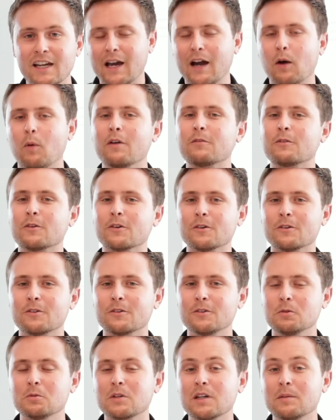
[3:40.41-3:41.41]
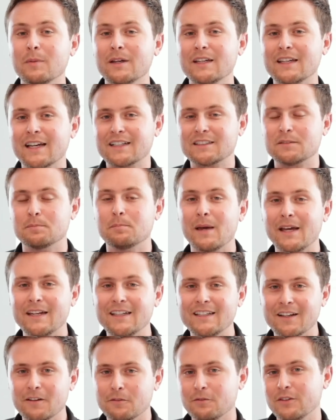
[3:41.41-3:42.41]
However, you can make as
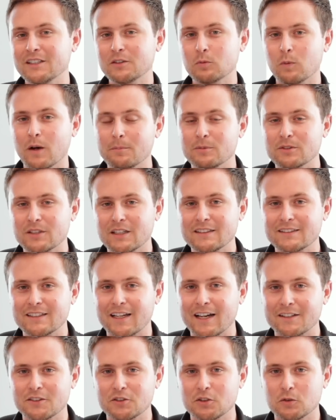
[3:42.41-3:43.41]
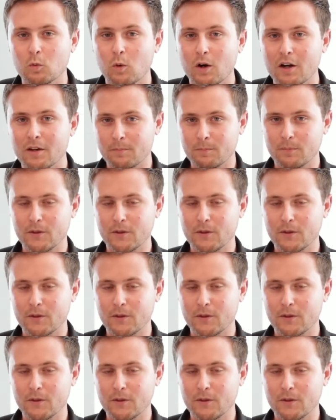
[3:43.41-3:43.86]
many of these websites as you want.